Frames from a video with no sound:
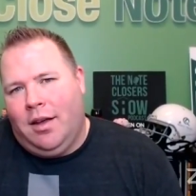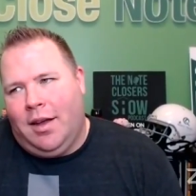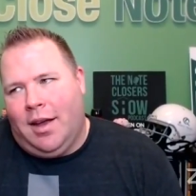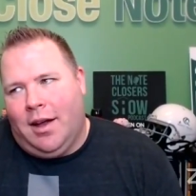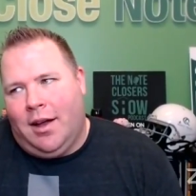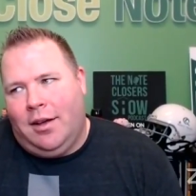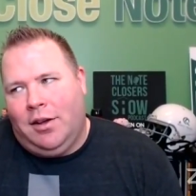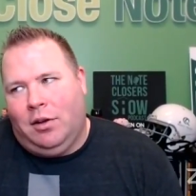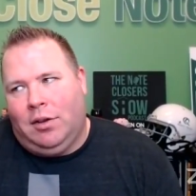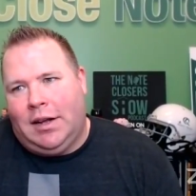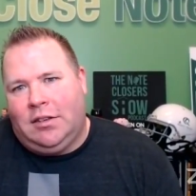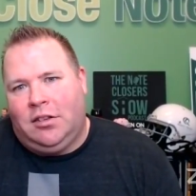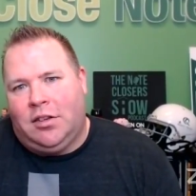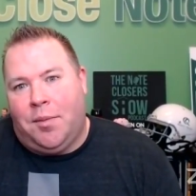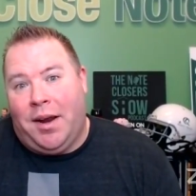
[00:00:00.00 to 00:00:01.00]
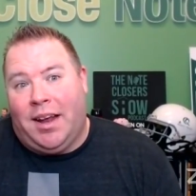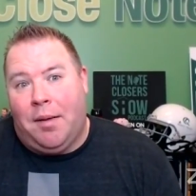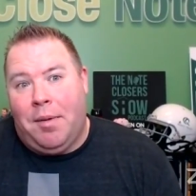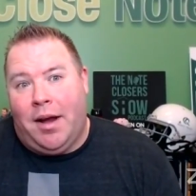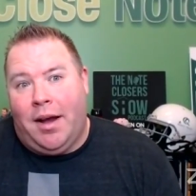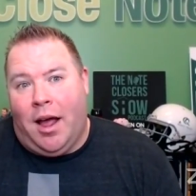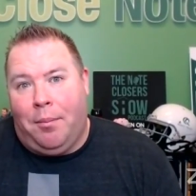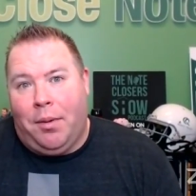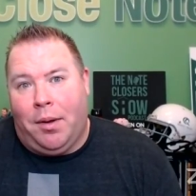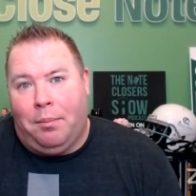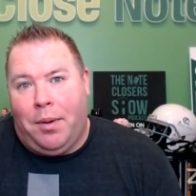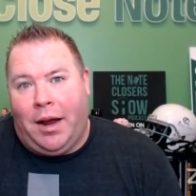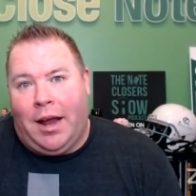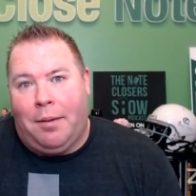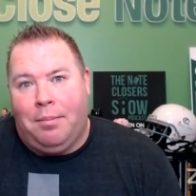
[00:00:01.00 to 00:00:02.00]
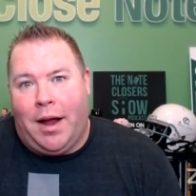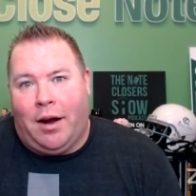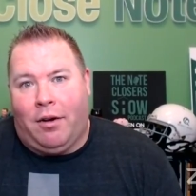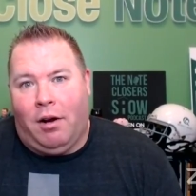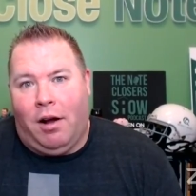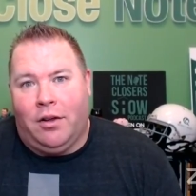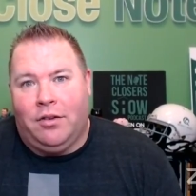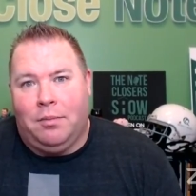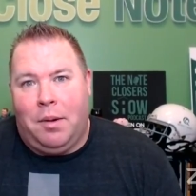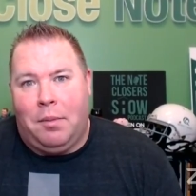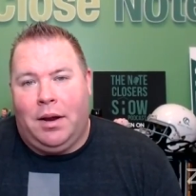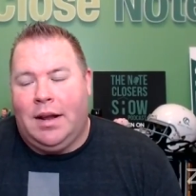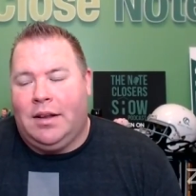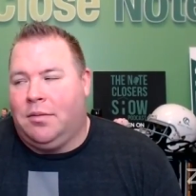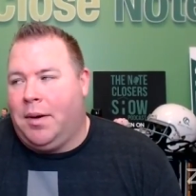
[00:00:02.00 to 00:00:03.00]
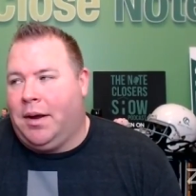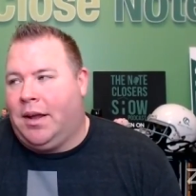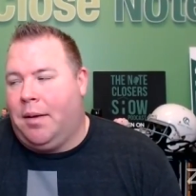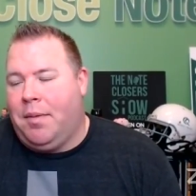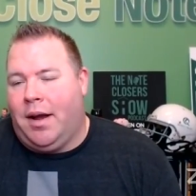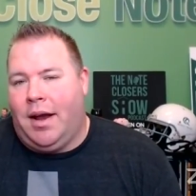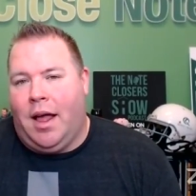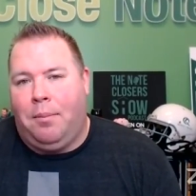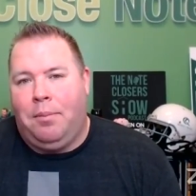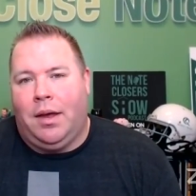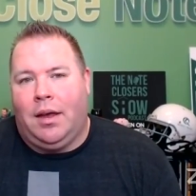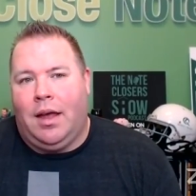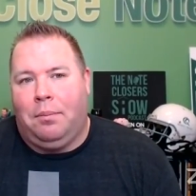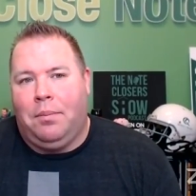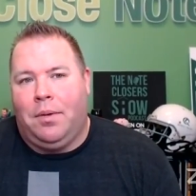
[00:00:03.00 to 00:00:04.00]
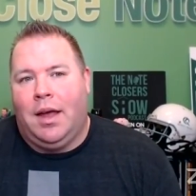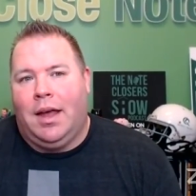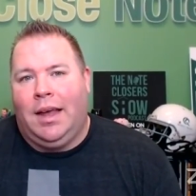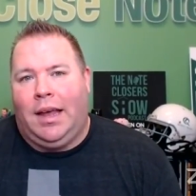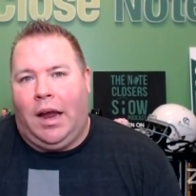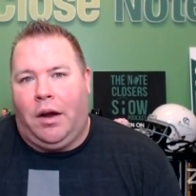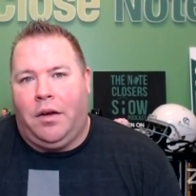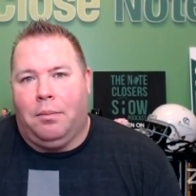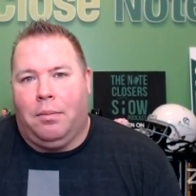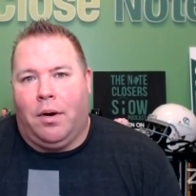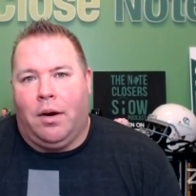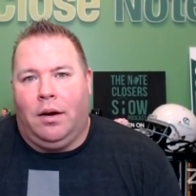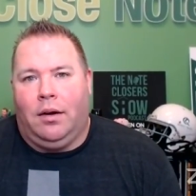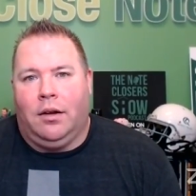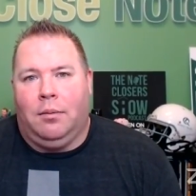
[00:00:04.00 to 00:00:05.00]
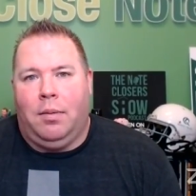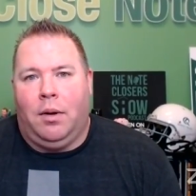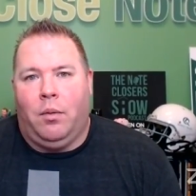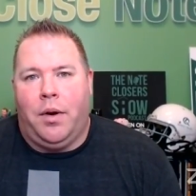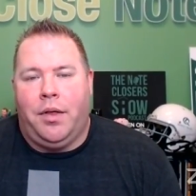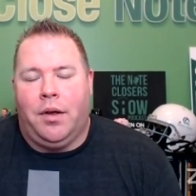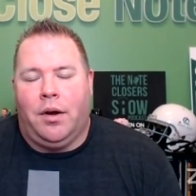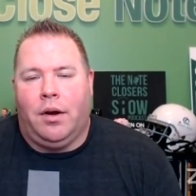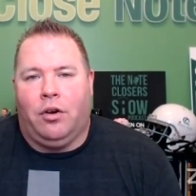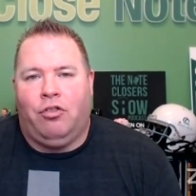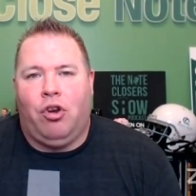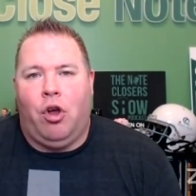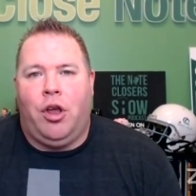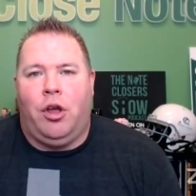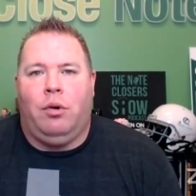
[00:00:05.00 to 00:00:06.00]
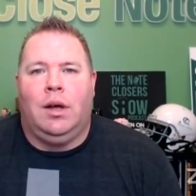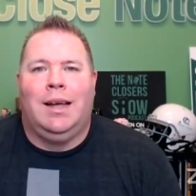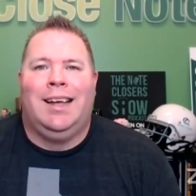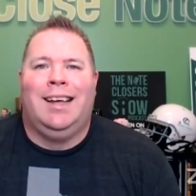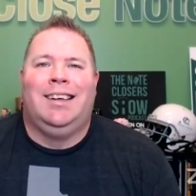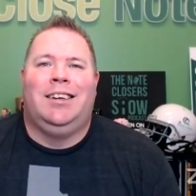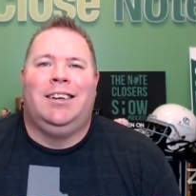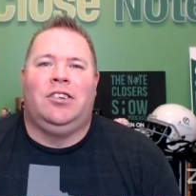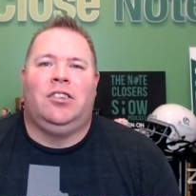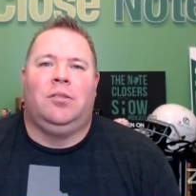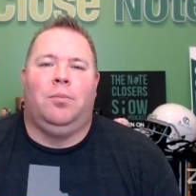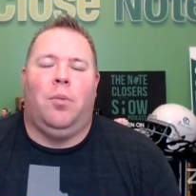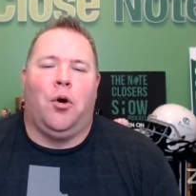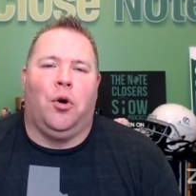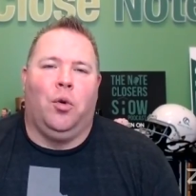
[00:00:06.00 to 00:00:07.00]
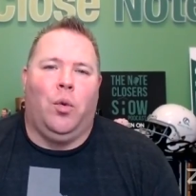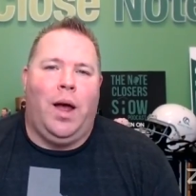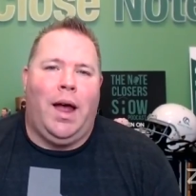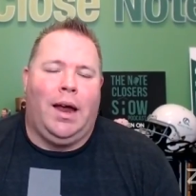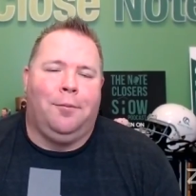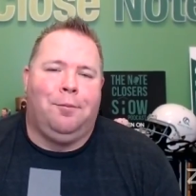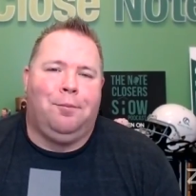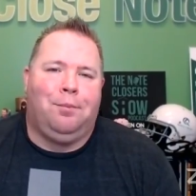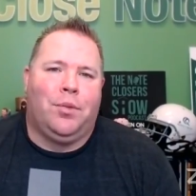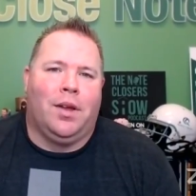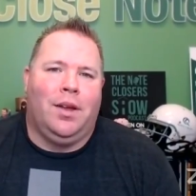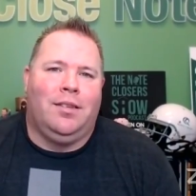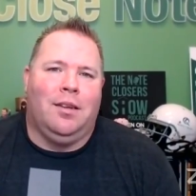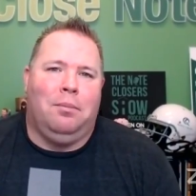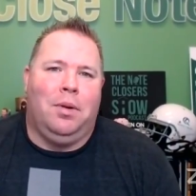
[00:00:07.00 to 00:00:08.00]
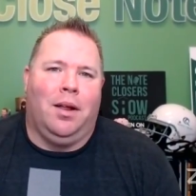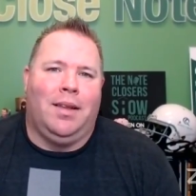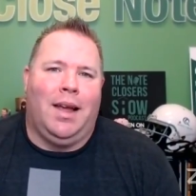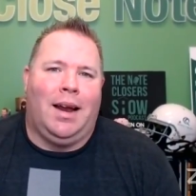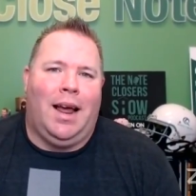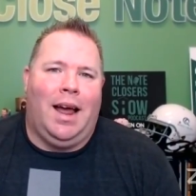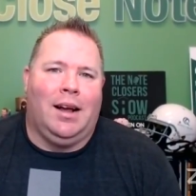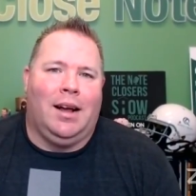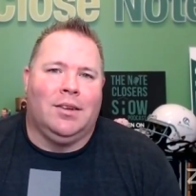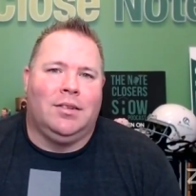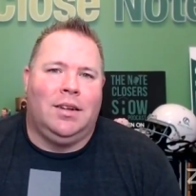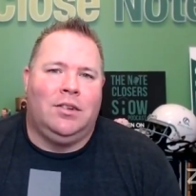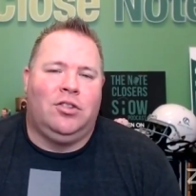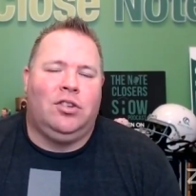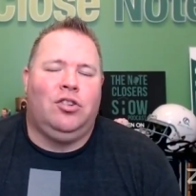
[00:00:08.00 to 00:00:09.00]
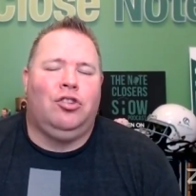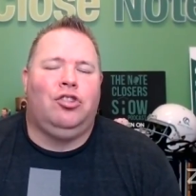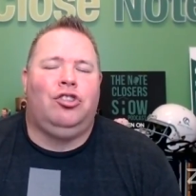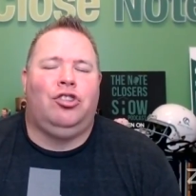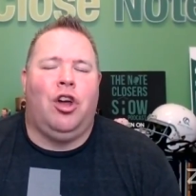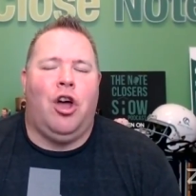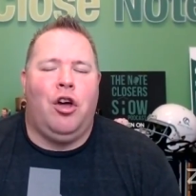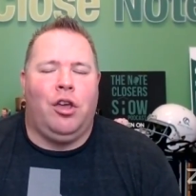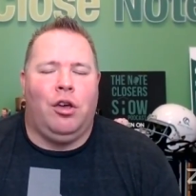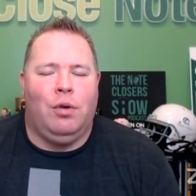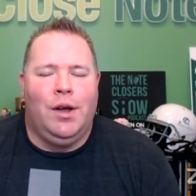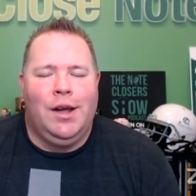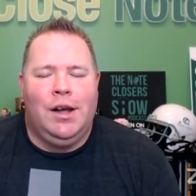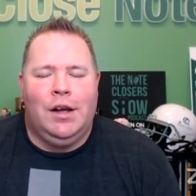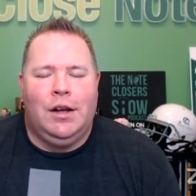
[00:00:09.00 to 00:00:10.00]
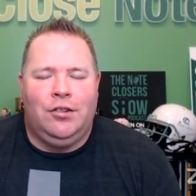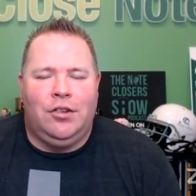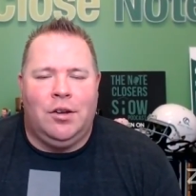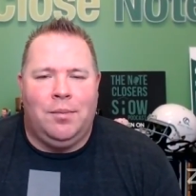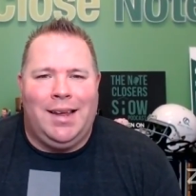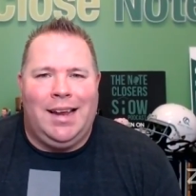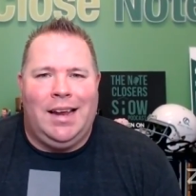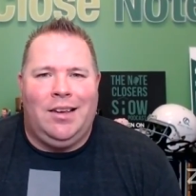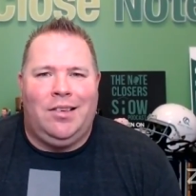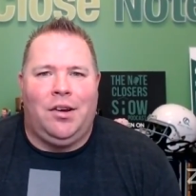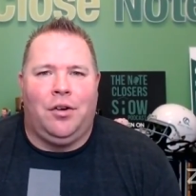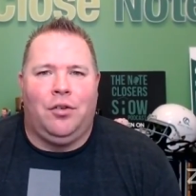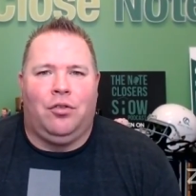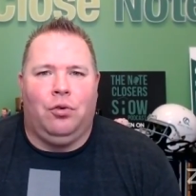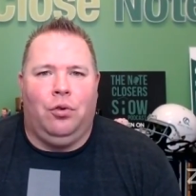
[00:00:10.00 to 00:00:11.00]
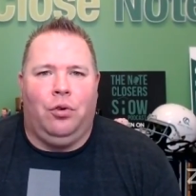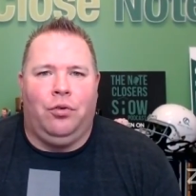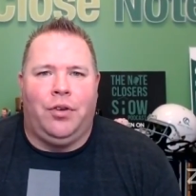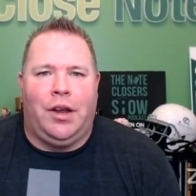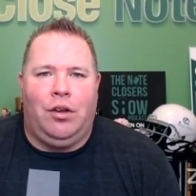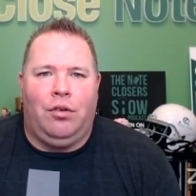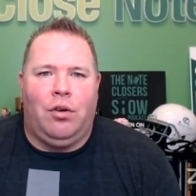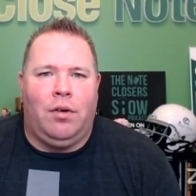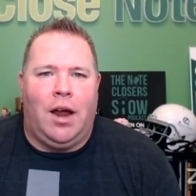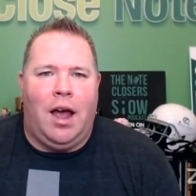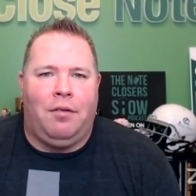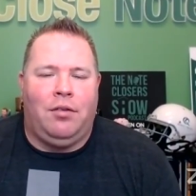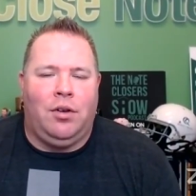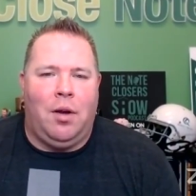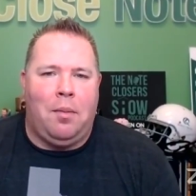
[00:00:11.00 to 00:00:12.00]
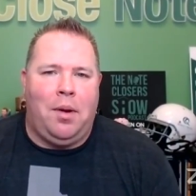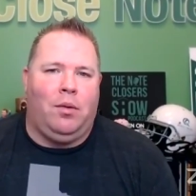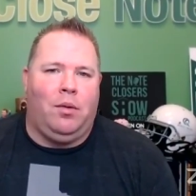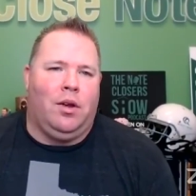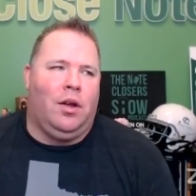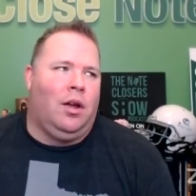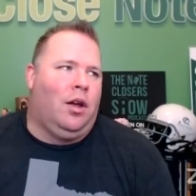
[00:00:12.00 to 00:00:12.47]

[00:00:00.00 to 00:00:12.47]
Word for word: uh, you let somebody come in and help you pick up that cross. Maybe let somebody come in and help you help carry the burden a little bit with you, or show you a smarter way to build that house. Let's show you some easier tools that you don't have to. I mean,